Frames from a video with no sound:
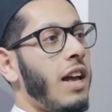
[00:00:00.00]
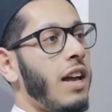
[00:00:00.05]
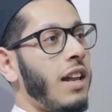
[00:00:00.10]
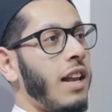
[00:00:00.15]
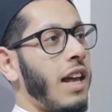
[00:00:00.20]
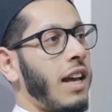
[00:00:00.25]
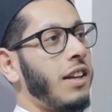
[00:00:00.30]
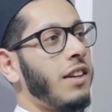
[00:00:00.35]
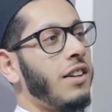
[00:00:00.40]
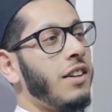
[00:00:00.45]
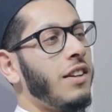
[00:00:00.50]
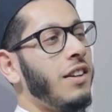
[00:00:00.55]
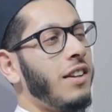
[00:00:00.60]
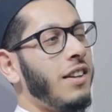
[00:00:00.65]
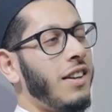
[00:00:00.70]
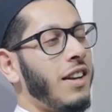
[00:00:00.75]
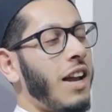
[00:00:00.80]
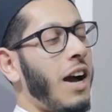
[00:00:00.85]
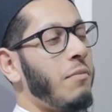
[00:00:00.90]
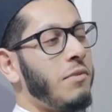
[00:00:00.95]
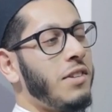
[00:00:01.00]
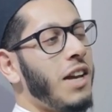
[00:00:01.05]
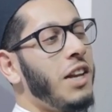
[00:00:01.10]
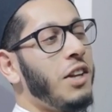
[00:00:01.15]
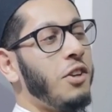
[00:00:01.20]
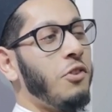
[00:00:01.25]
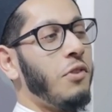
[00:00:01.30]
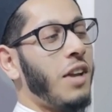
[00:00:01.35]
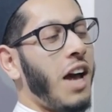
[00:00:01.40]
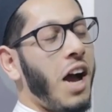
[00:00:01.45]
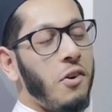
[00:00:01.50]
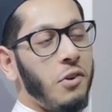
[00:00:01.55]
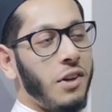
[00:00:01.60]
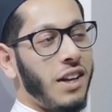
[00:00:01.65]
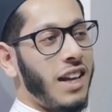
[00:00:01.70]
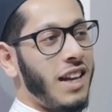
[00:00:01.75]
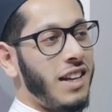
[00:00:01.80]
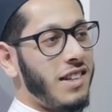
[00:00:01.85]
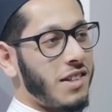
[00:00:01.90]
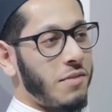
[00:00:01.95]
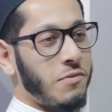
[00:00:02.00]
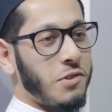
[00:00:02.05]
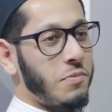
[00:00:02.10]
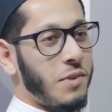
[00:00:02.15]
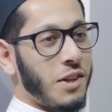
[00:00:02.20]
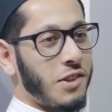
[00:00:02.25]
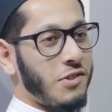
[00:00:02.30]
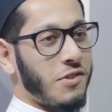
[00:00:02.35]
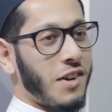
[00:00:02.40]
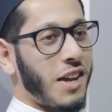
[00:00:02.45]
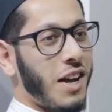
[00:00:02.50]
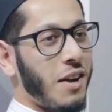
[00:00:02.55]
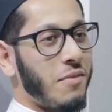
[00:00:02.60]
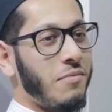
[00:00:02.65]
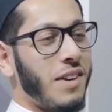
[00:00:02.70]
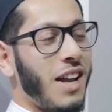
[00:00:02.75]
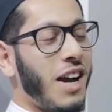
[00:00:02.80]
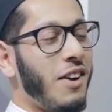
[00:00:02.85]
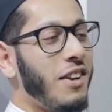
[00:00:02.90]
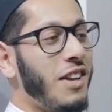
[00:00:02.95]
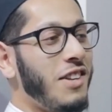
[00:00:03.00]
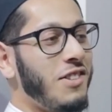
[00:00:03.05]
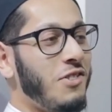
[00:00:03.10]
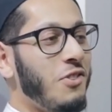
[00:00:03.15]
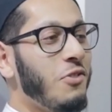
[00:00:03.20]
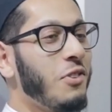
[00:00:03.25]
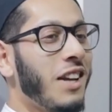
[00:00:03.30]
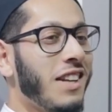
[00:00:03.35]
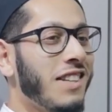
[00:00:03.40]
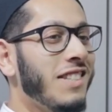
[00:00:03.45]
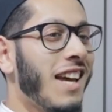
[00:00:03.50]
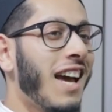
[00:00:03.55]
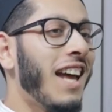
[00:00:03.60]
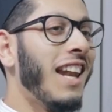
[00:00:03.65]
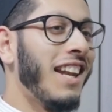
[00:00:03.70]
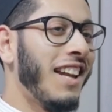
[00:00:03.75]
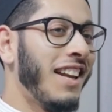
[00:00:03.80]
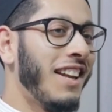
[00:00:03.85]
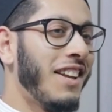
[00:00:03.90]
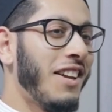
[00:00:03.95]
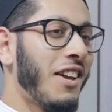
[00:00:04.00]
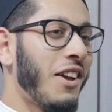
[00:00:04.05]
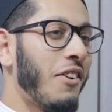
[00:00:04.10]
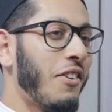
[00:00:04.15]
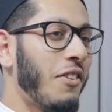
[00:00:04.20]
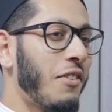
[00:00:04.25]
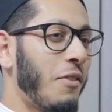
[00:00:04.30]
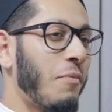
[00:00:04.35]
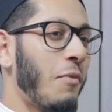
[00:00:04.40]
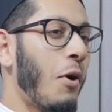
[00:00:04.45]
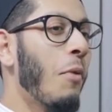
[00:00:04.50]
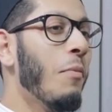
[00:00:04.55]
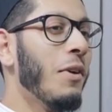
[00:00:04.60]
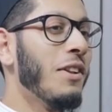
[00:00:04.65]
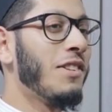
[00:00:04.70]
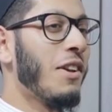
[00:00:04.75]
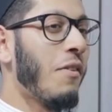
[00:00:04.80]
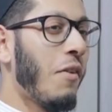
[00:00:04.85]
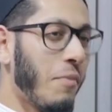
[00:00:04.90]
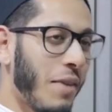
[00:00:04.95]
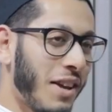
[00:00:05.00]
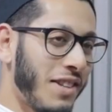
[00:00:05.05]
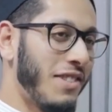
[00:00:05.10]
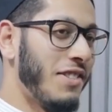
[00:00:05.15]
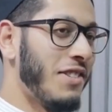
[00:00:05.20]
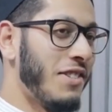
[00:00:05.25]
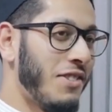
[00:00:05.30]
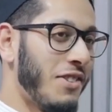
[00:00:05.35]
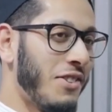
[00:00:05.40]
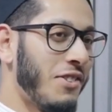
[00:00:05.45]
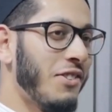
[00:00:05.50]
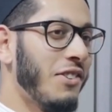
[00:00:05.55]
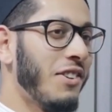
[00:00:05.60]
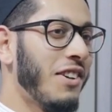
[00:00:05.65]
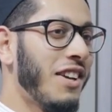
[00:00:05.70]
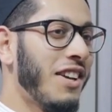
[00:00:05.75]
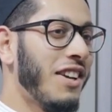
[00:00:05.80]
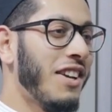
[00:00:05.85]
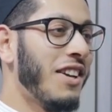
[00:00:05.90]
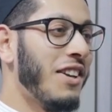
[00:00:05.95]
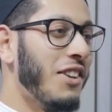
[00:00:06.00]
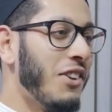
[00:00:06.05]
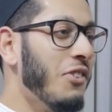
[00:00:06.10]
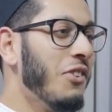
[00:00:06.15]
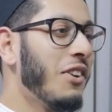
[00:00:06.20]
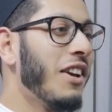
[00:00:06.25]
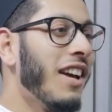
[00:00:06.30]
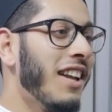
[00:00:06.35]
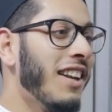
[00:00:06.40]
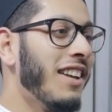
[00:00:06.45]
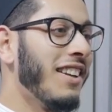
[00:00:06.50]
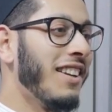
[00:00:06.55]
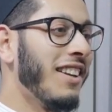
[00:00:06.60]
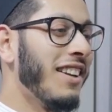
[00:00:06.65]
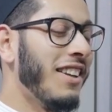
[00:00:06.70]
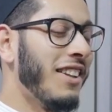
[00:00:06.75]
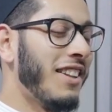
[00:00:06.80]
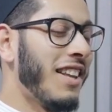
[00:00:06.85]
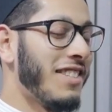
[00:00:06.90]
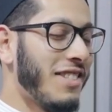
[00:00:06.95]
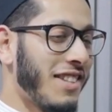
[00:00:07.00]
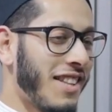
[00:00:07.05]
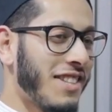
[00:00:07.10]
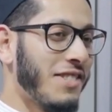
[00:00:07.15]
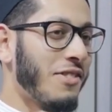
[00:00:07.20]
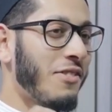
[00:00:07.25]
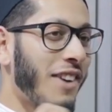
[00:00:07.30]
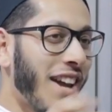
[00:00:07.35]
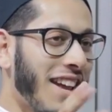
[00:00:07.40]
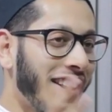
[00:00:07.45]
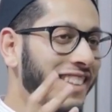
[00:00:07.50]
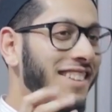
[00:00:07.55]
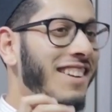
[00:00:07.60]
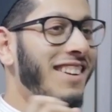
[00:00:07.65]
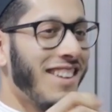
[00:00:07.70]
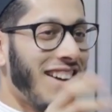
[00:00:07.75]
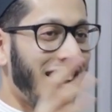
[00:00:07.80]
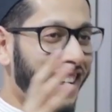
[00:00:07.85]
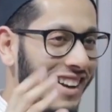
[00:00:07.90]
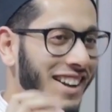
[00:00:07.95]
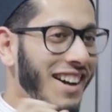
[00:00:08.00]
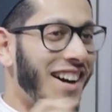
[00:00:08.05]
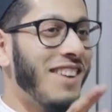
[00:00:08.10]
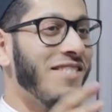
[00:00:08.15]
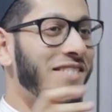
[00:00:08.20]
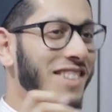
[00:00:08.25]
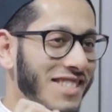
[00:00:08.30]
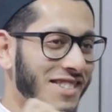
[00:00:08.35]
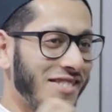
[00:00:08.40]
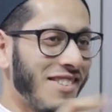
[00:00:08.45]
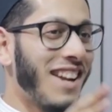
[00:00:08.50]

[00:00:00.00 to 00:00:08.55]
like, I'm telling you nowadays, I'm just being straight up. Nowadays, you can tell the moment someone messages you, there's a red alarm, there's a